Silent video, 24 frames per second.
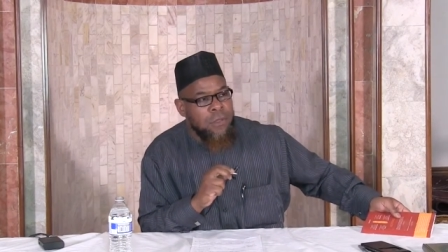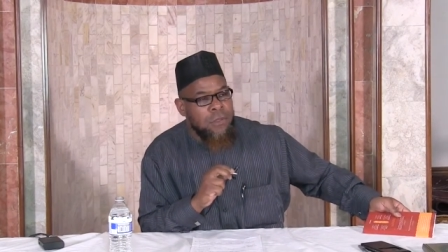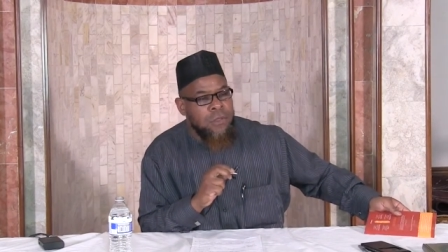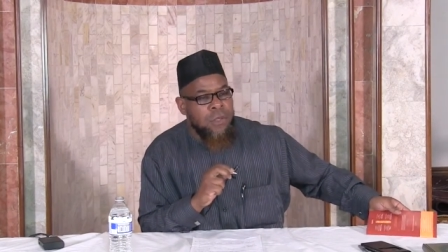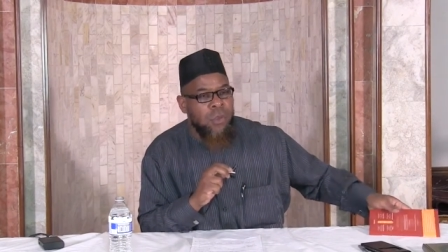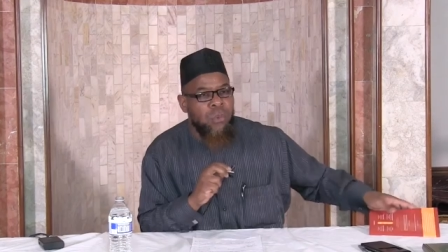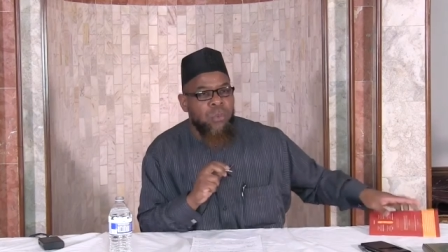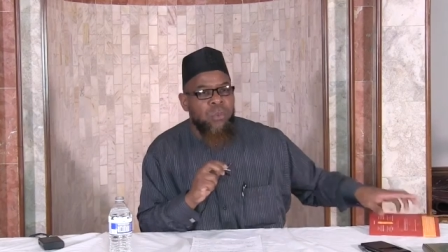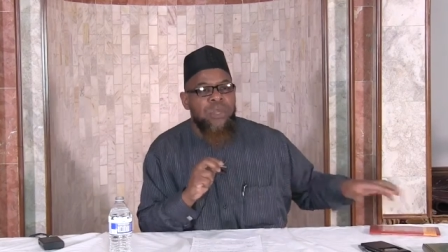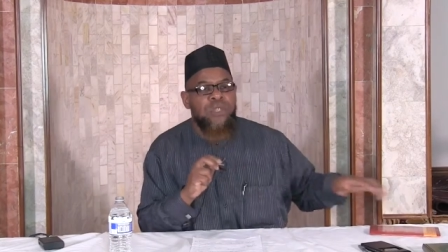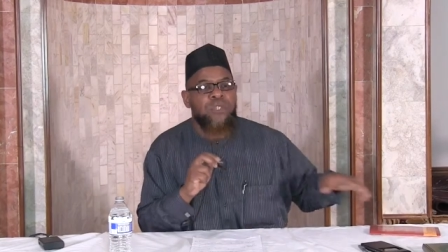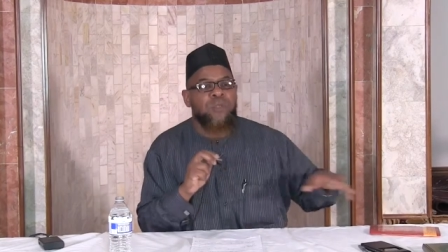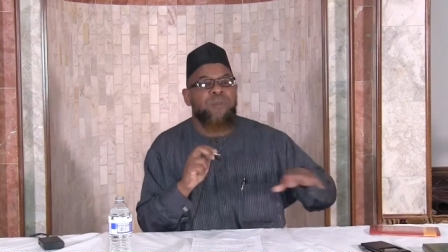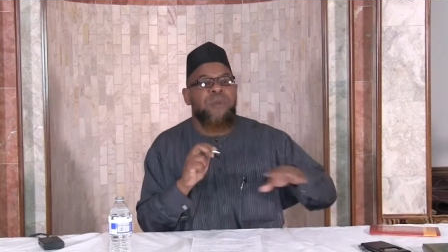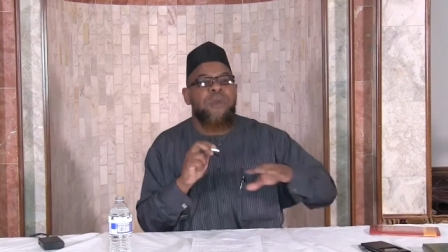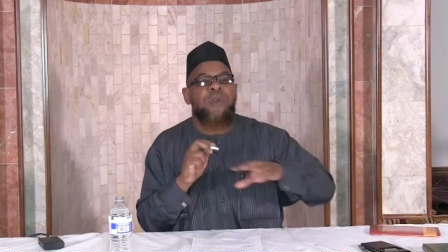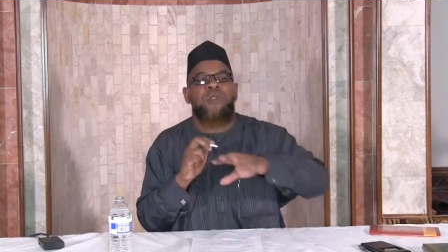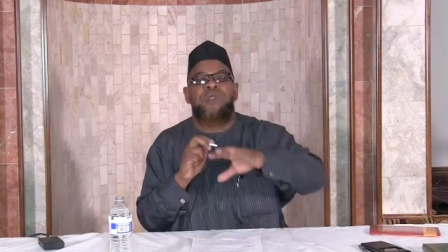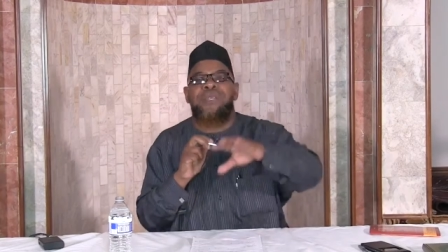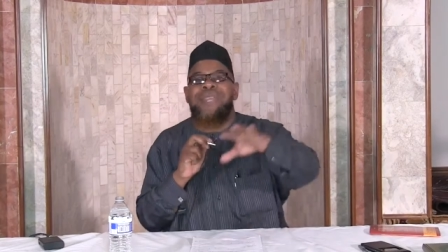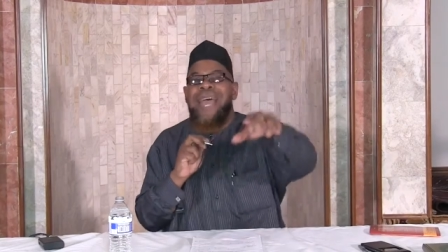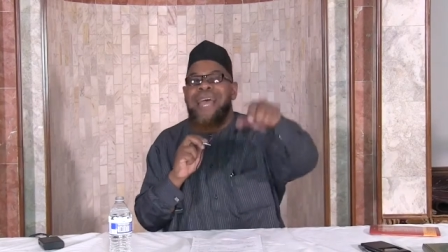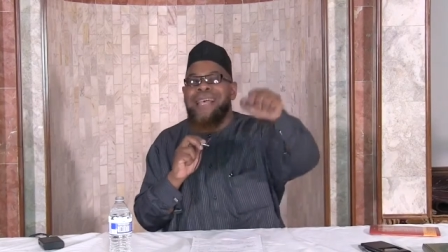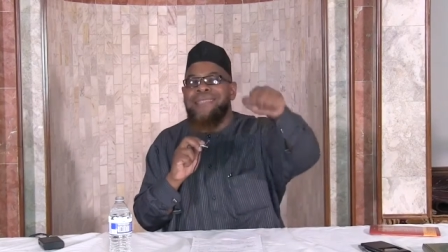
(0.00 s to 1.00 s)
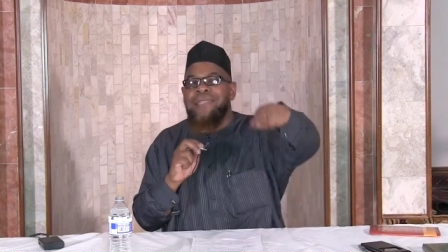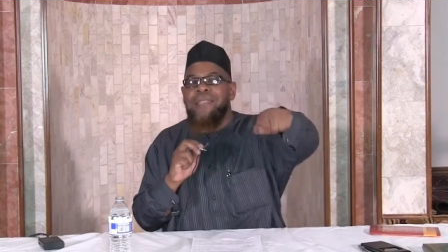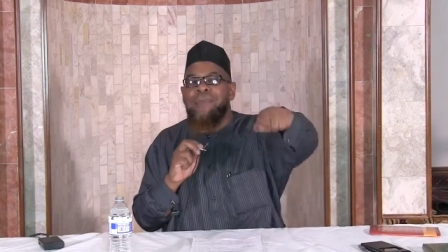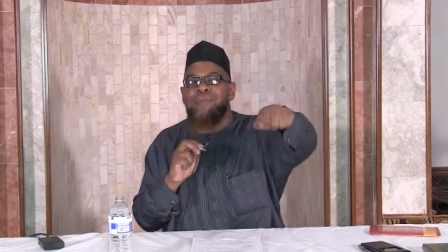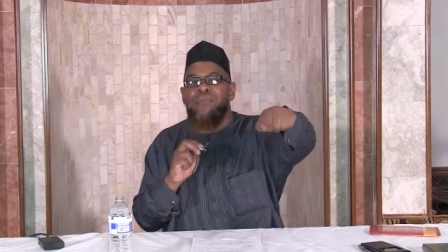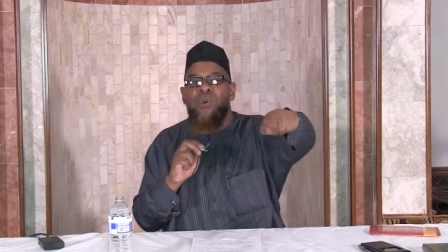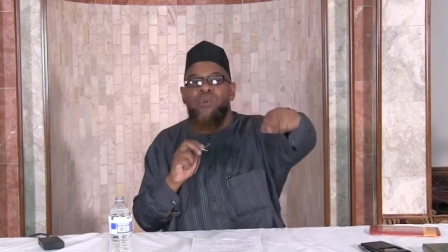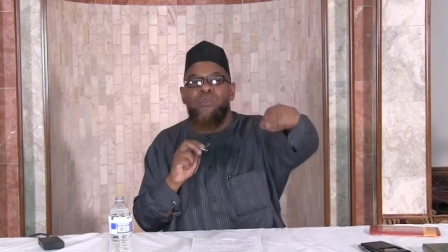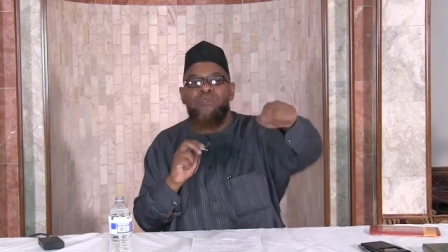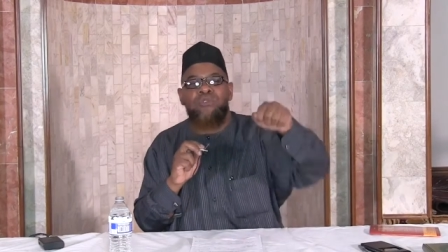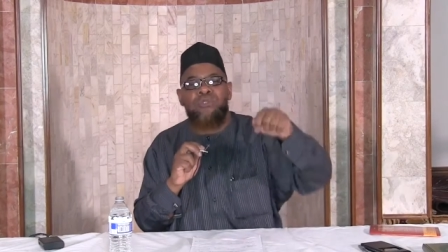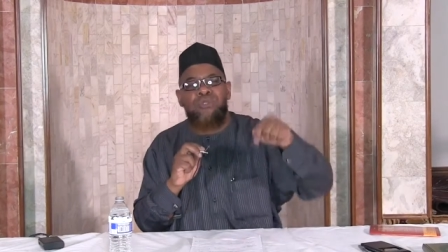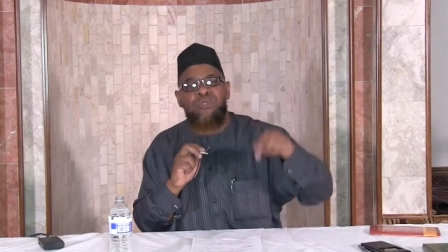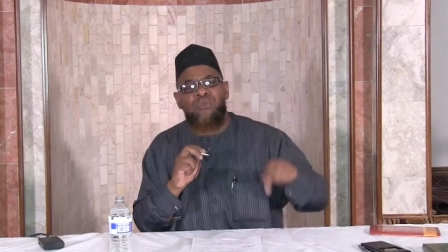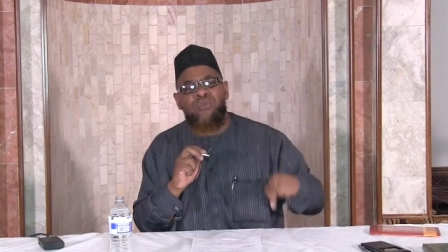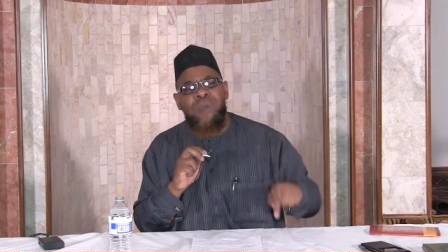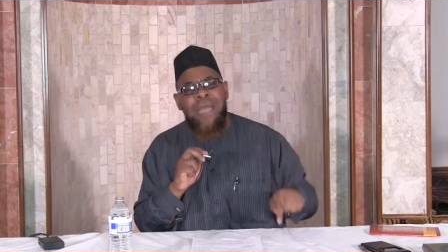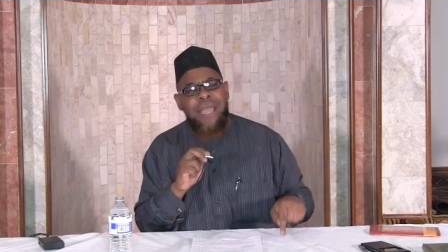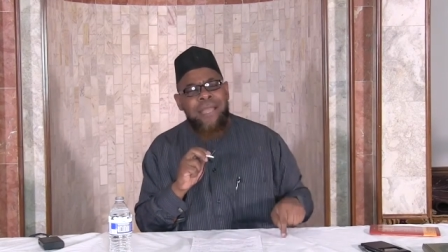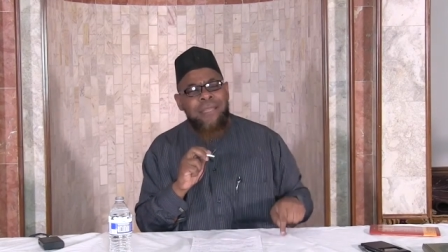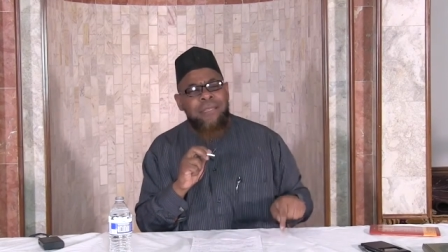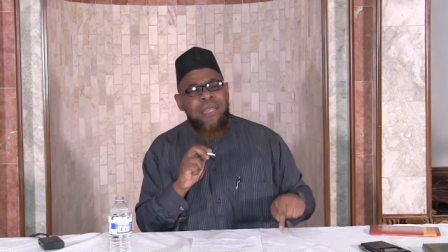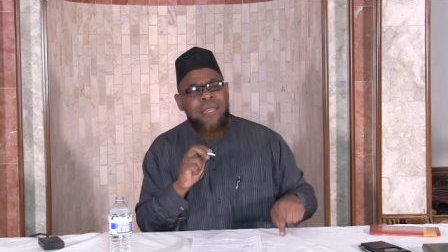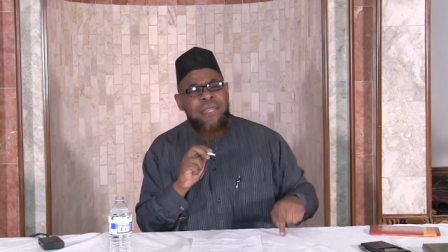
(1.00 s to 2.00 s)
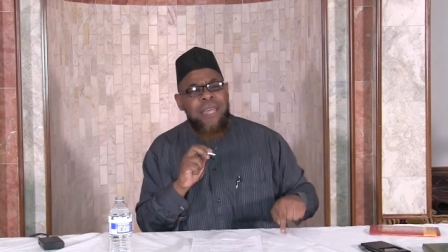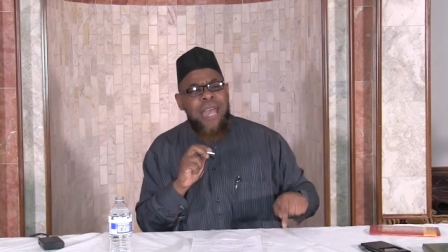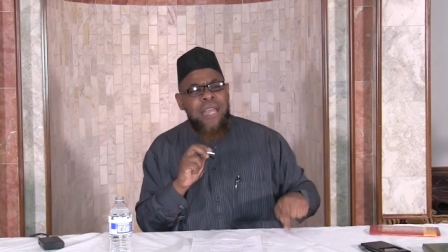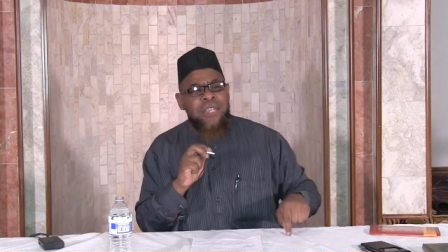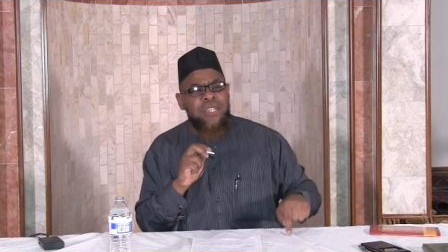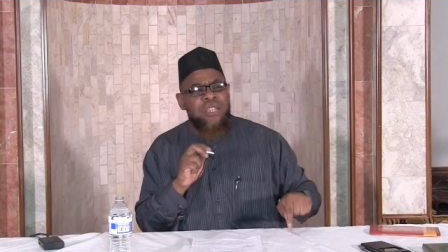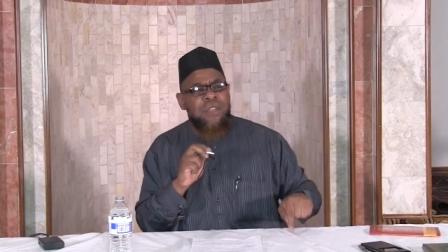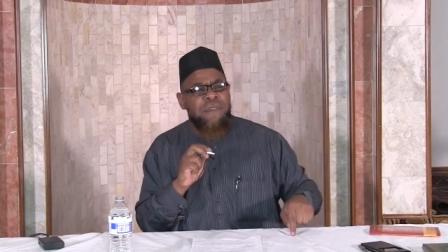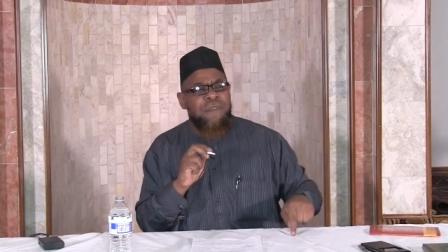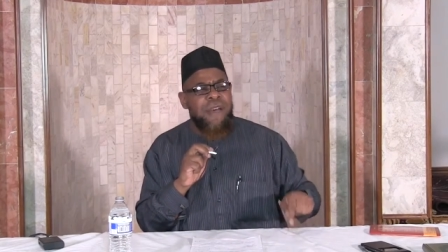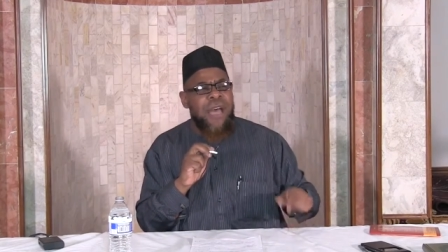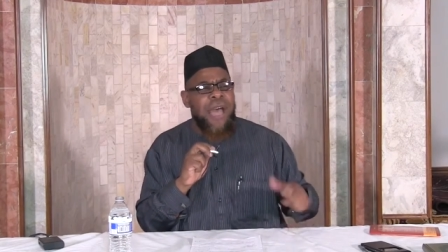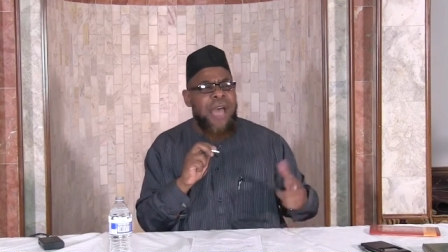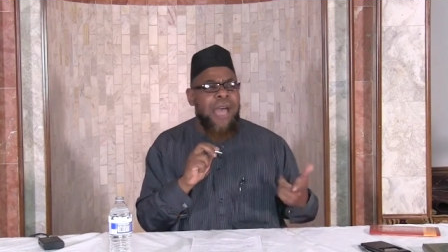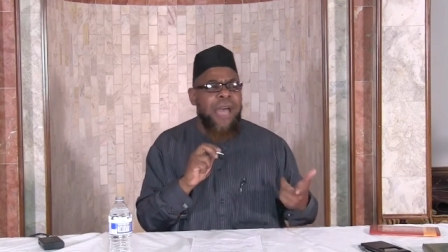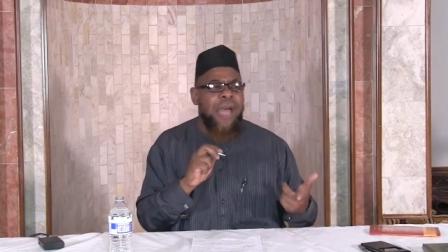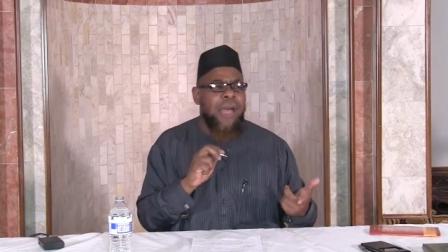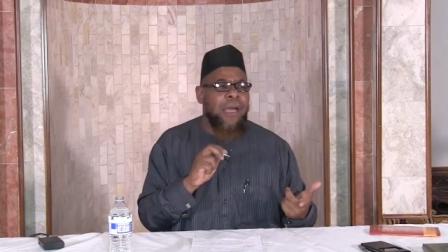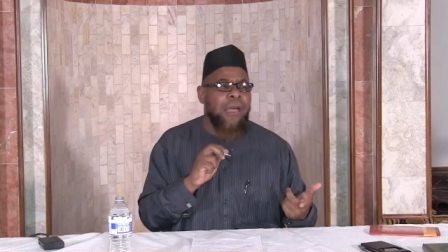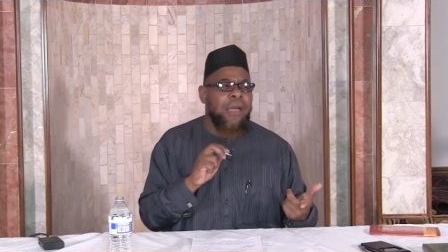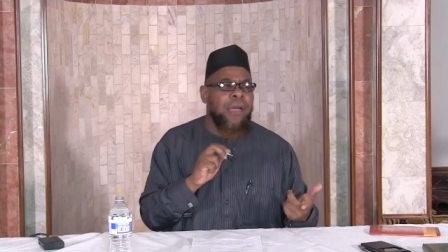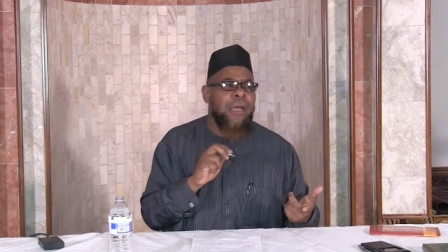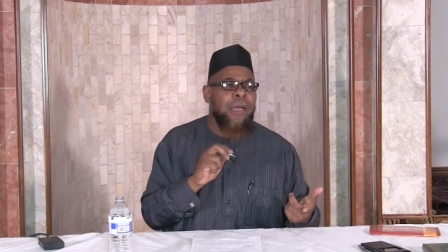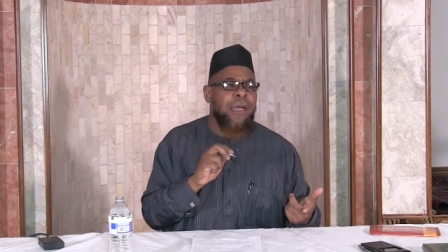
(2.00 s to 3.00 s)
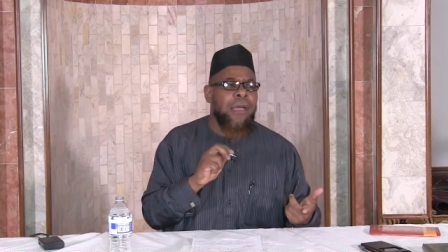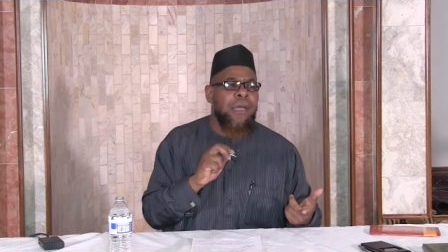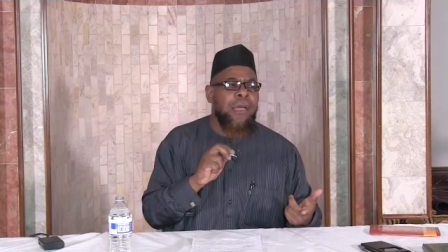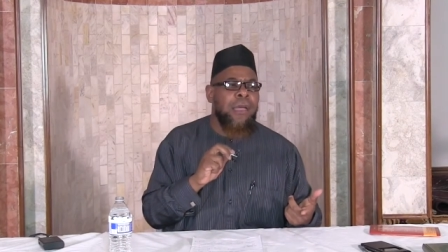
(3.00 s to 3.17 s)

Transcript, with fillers: So which person has the most right to that shafa'ah?